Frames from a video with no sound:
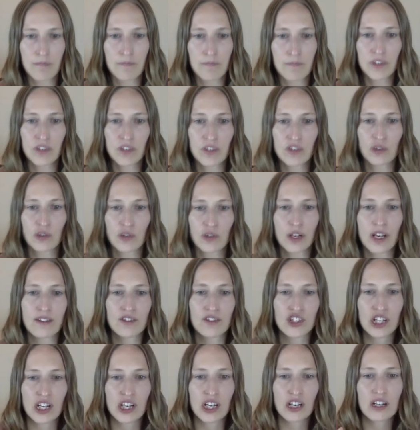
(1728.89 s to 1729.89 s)
So what I've
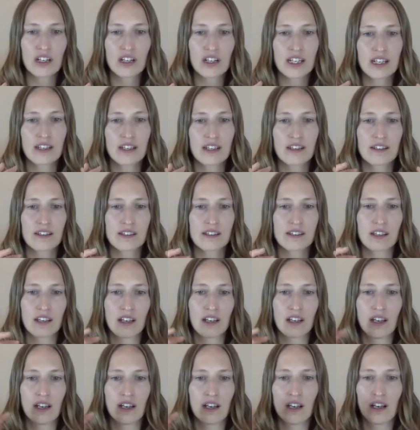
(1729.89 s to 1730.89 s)
shared is
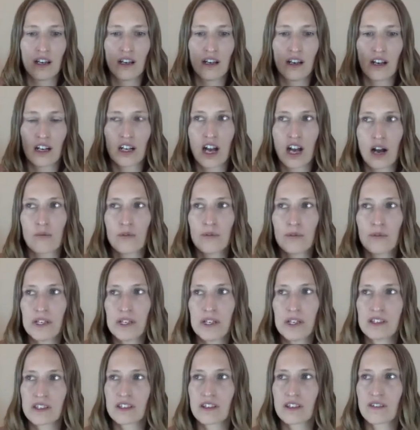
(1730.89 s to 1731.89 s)
a couple
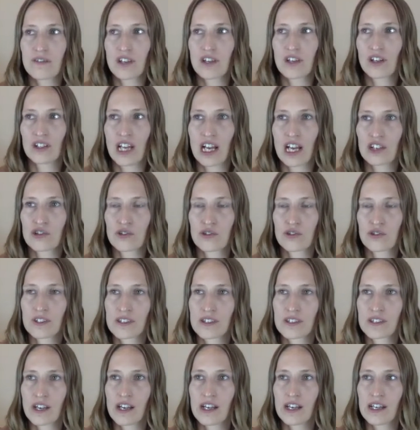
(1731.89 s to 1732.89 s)
pieces of their natural
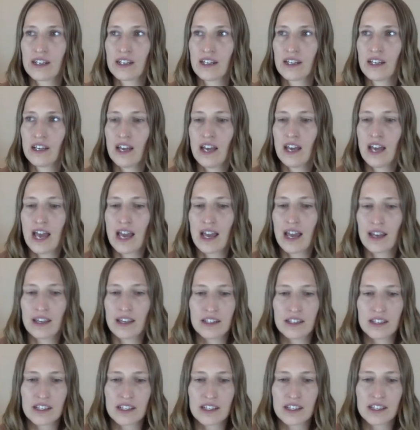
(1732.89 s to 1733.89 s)
design.
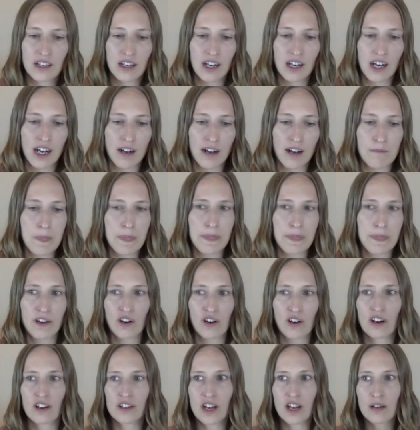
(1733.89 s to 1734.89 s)
And
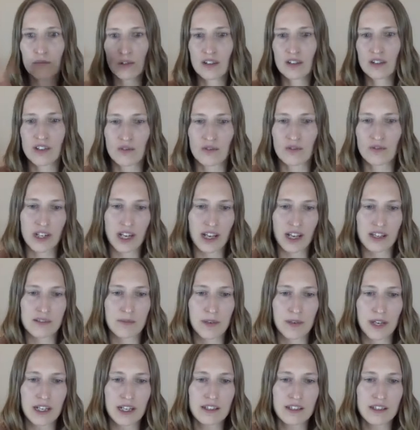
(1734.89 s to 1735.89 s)
there are a number of different
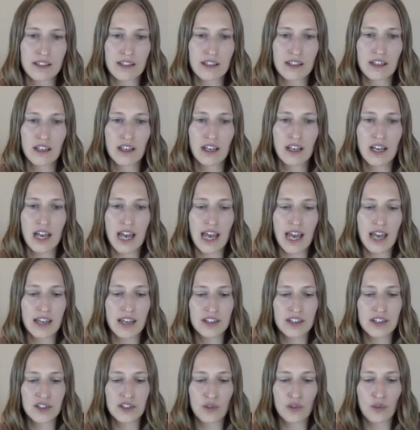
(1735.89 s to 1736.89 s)
aspects.
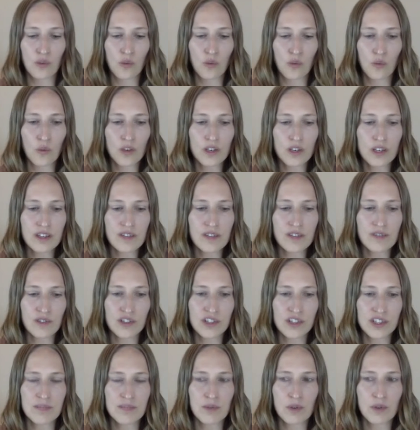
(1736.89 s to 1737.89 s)
And one of the
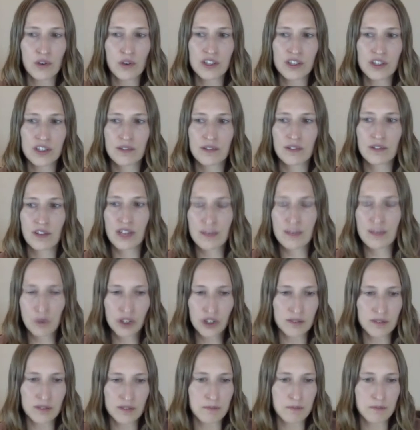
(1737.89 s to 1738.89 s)
first
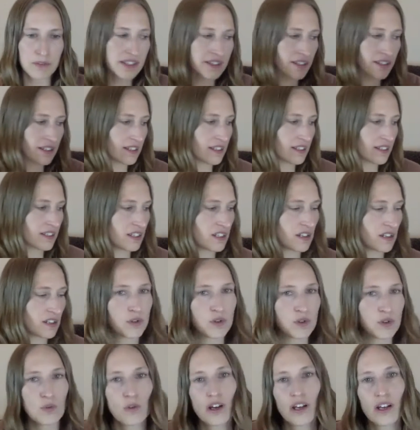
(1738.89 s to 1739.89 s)
important pieces is to,
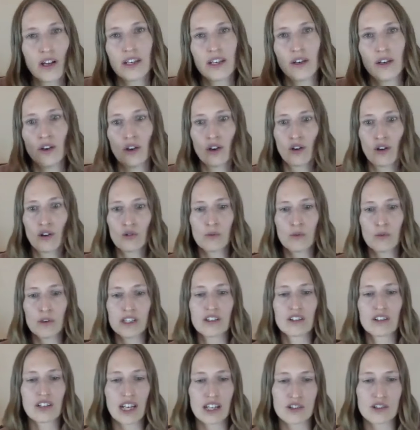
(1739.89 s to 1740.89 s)
number one, know what
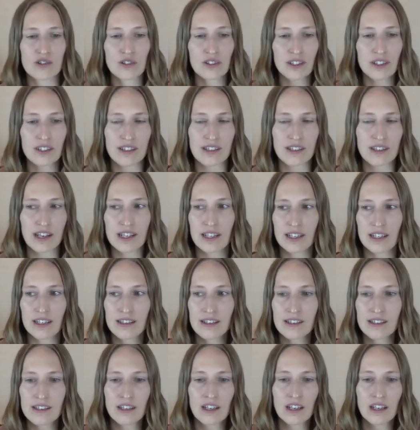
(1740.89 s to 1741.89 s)
your natural design
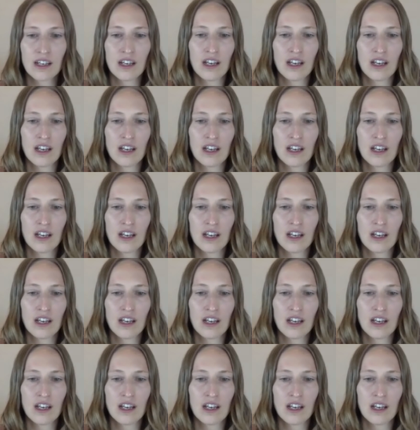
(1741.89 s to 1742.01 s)
is.